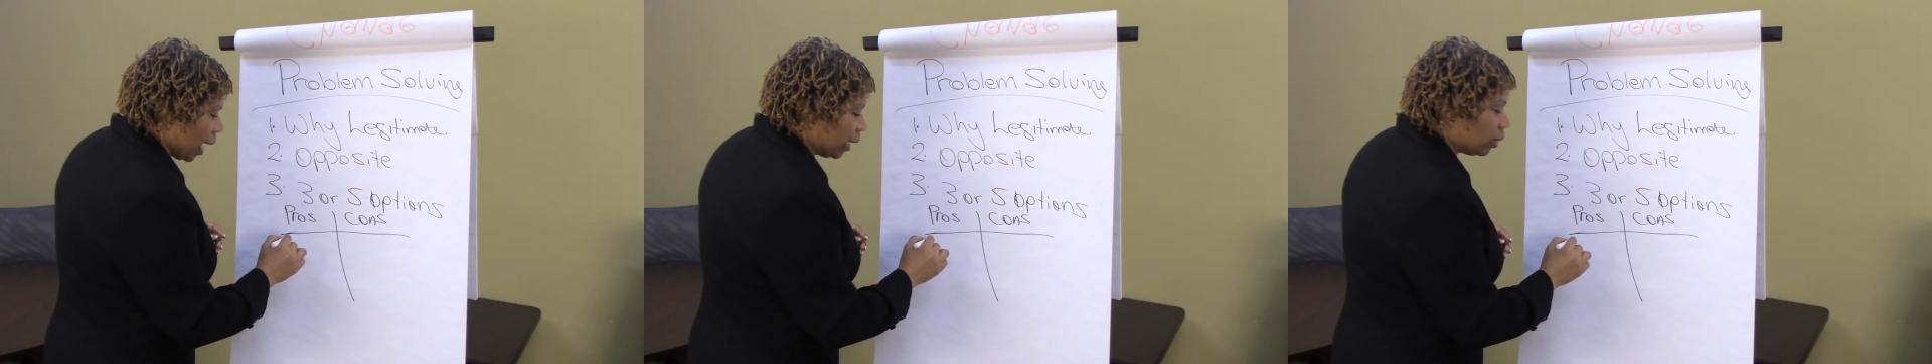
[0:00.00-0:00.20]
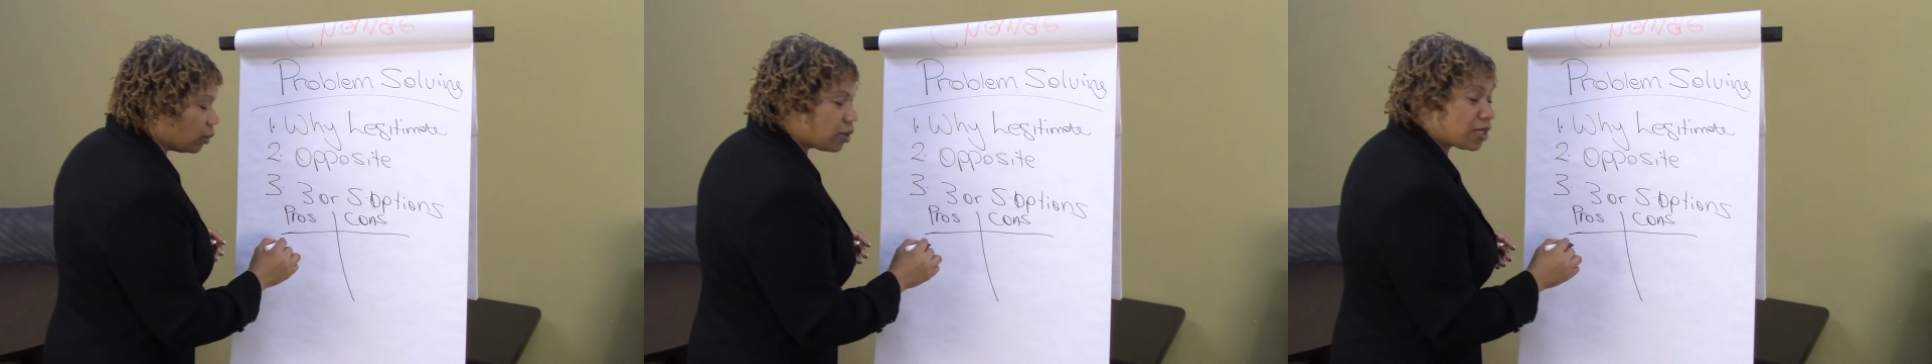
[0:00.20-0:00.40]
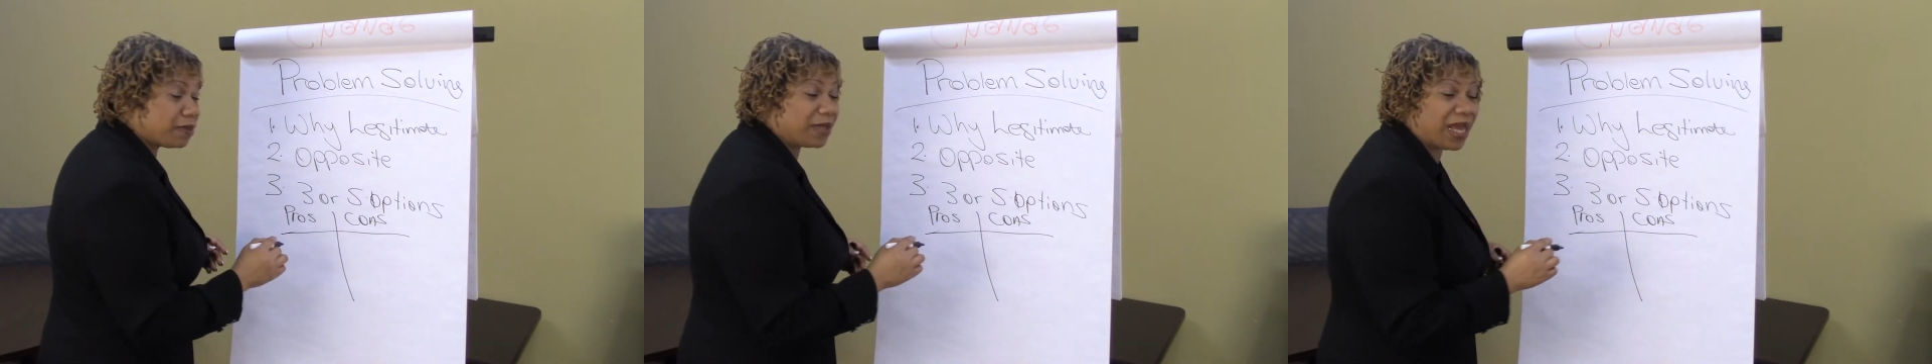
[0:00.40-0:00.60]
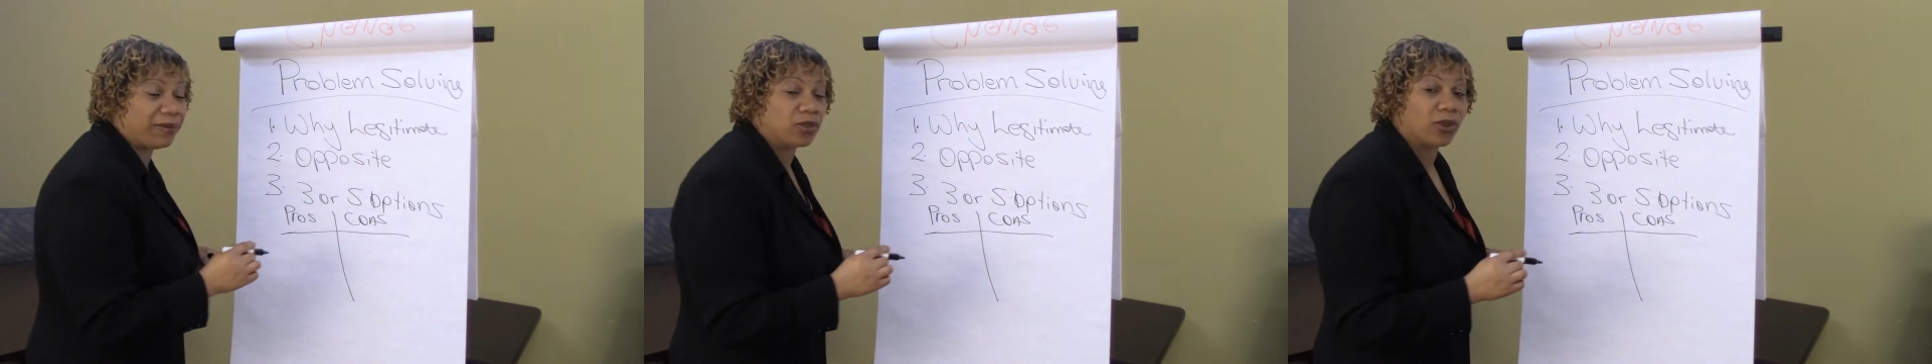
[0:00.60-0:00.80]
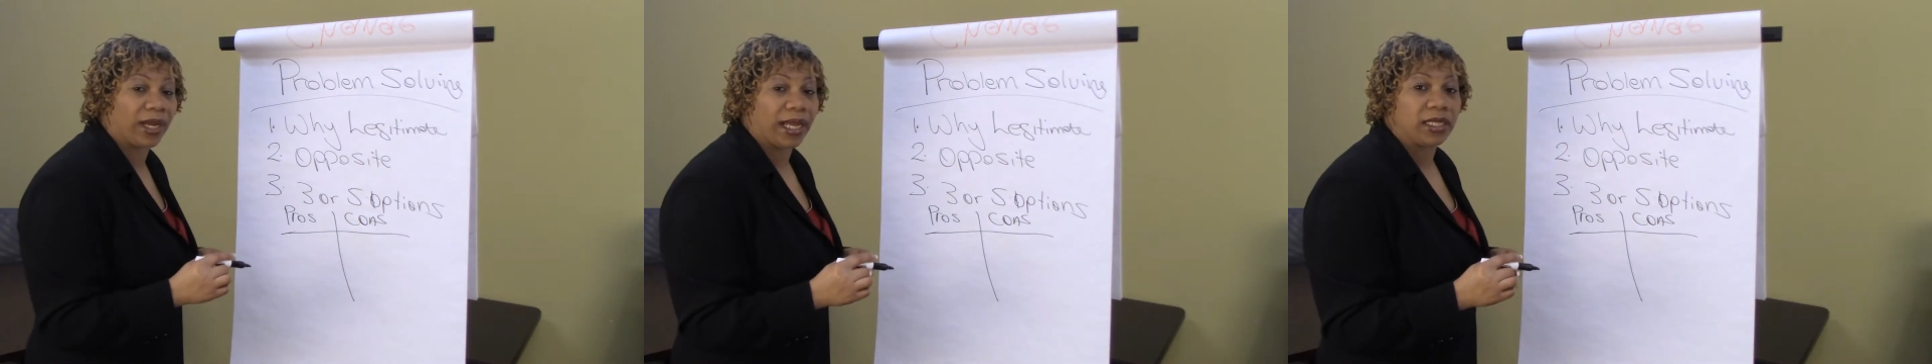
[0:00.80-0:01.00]
go,
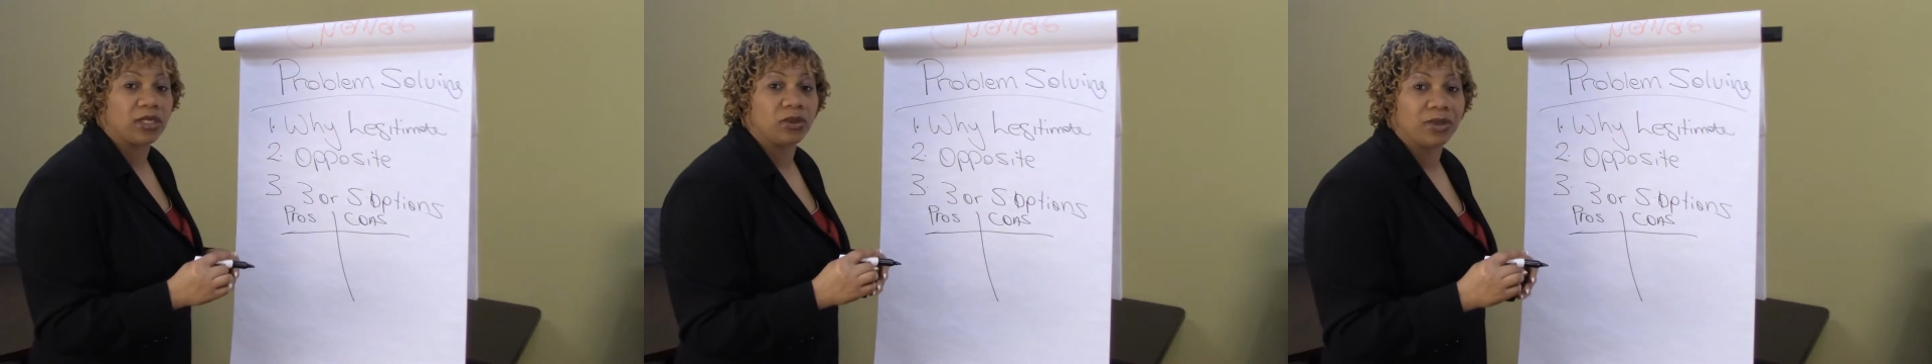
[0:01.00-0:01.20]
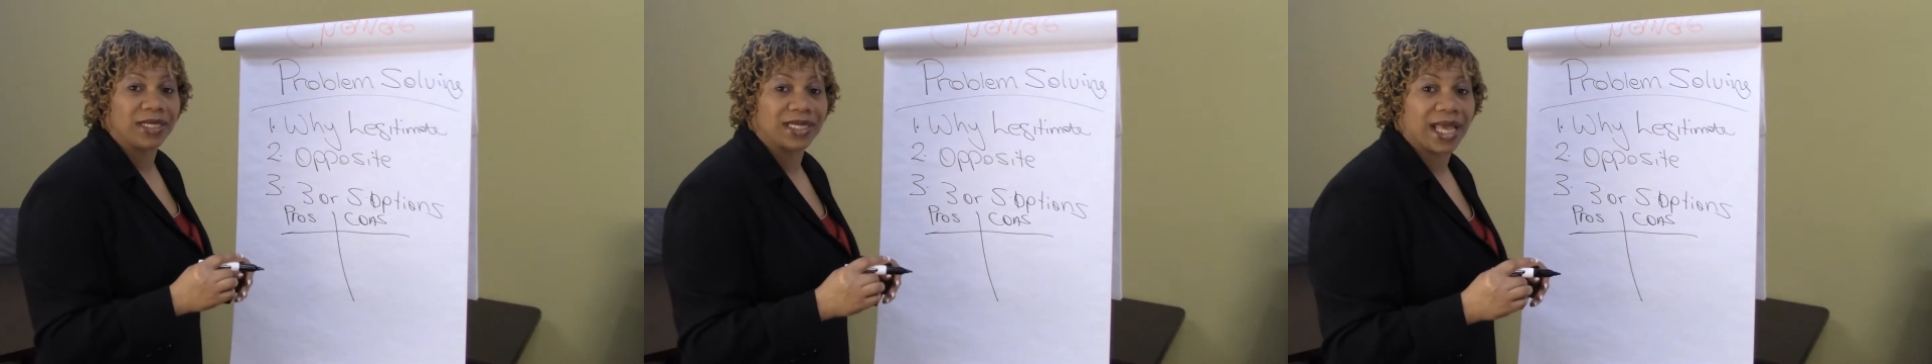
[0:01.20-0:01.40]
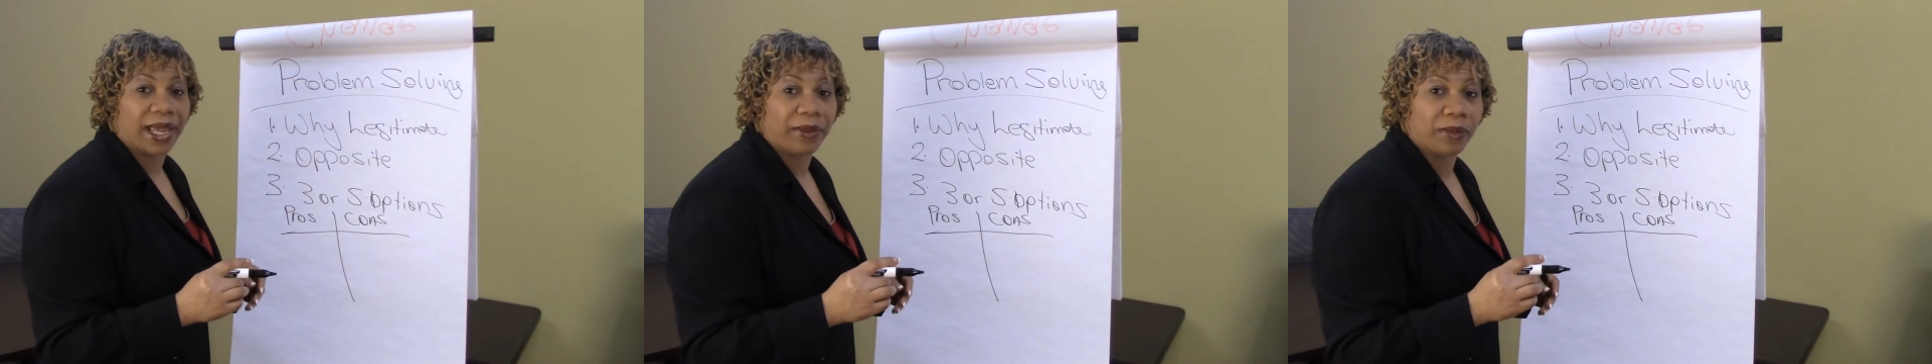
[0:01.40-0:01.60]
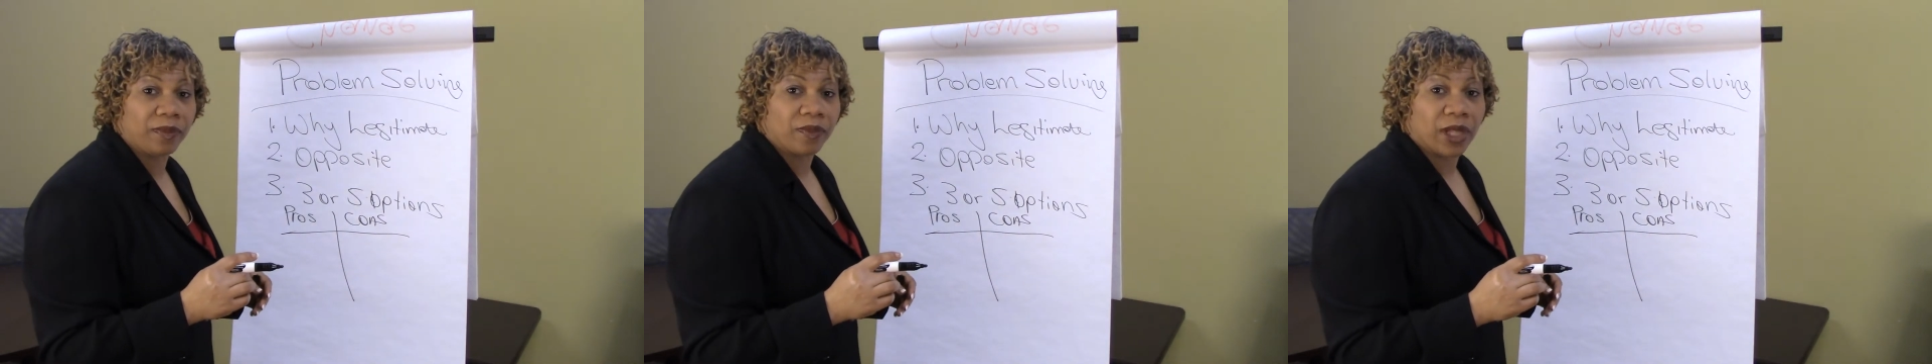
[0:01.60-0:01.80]
sometimes what I do is I